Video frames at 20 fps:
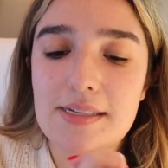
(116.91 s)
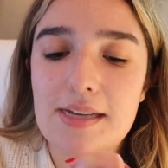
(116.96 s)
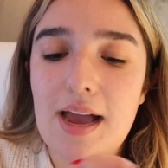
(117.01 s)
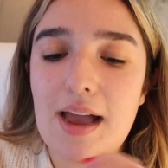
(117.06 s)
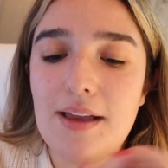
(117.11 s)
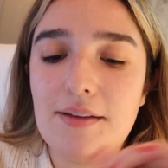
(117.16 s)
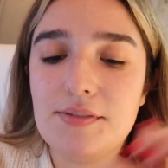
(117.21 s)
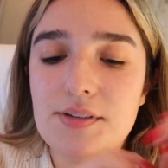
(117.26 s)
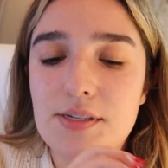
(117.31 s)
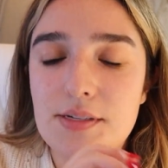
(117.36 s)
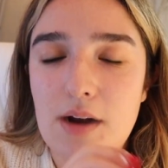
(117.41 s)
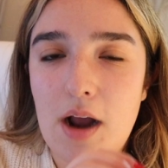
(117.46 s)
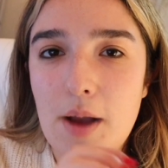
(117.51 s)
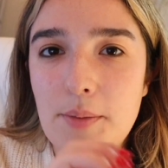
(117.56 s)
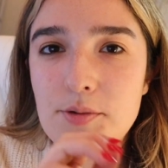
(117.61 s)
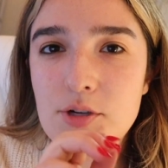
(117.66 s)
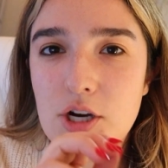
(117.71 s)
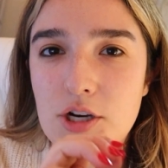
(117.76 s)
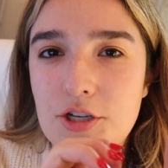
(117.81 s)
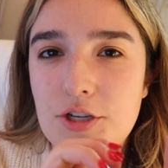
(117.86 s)
I've
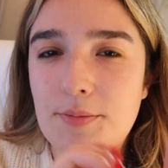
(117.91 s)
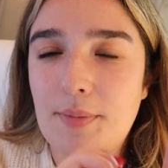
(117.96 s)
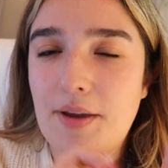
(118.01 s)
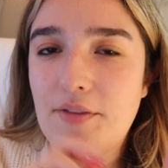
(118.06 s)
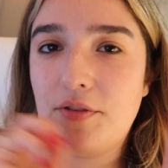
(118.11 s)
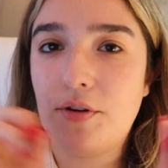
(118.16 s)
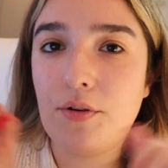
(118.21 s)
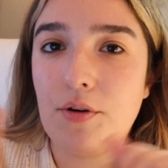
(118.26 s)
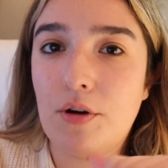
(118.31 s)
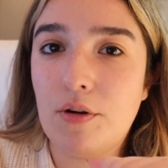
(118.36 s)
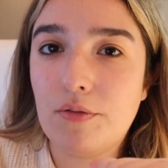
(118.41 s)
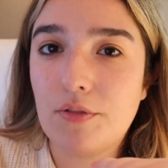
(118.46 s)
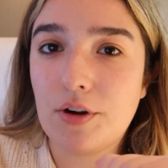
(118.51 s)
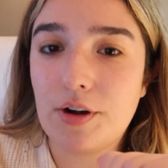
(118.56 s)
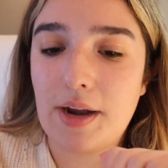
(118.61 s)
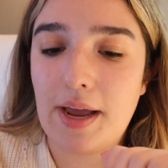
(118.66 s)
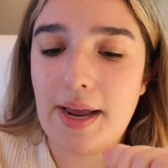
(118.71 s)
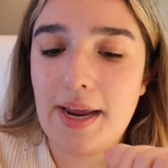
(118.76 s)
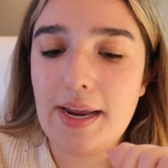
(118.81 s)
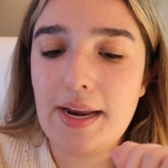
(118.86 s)
stopped charging my phone
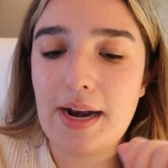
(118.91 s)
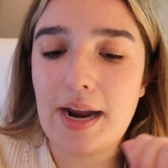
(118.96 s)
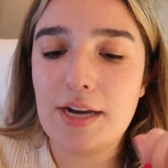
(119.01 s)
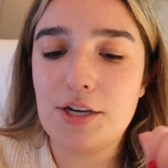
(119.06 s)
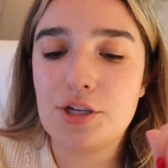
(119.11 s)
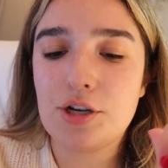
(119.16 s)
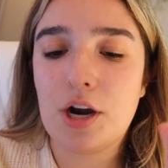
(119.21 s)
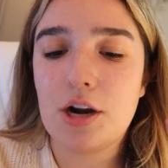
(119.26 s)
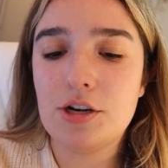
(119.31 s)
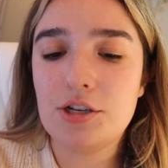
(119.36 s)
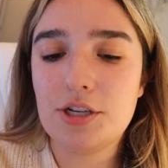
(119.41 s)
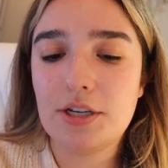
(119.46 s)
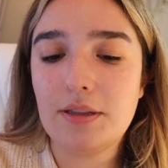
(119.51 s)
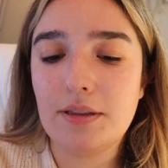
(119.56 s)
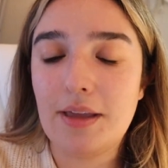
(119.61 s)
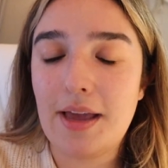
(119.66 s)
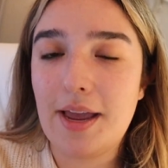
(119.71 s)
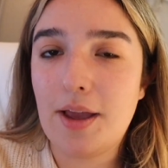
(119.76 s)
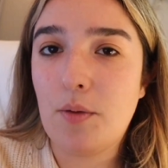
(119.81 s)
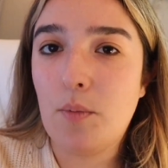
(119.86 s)
overnight. I charge it
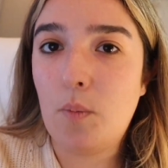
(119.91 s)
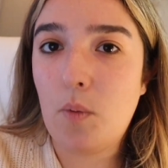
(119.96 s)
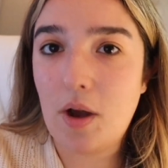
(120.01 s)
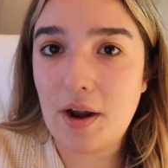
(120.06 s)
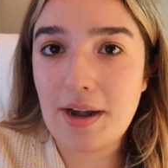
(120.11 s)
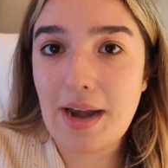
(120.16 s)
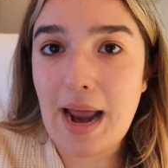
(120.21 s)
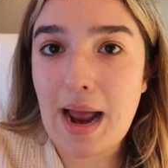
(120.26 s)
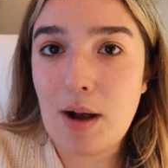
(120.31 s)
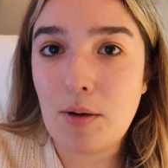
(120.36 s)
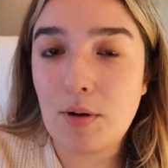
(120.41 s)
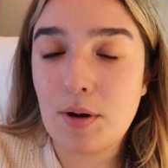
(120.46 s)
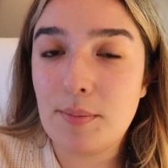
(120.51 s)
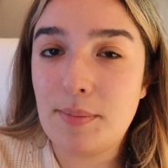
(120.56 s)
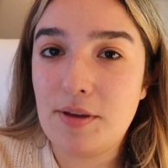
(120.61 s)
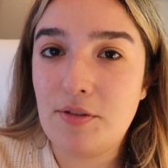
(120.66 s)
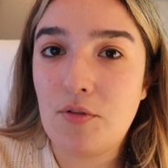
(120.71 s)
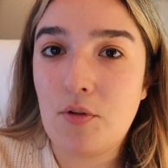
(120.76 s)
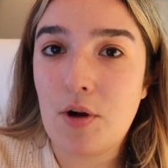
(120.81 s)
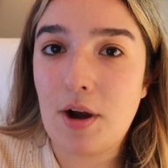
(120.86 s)
like 1 hour
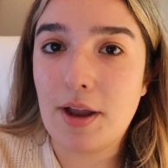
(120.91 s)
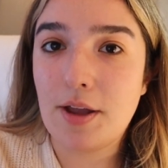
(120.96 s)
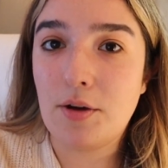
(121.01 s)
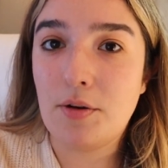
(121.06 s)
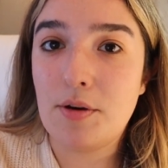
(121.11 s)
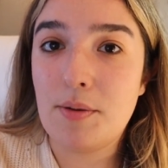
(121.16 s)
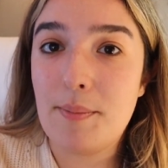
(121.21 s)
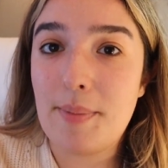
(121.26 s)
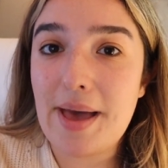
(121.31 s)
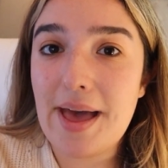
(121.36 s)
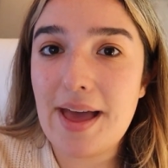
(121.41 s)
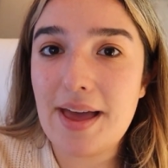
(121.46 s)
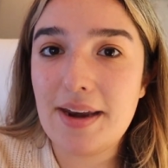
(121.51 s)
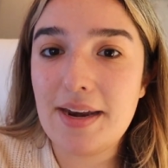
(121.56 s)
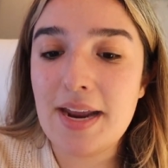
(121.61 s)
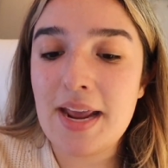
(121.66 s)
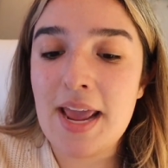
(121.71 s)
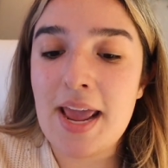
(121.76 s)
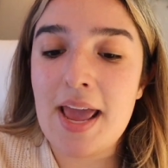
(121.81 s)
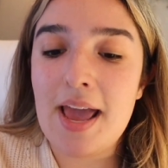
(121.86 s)
before I go to bed.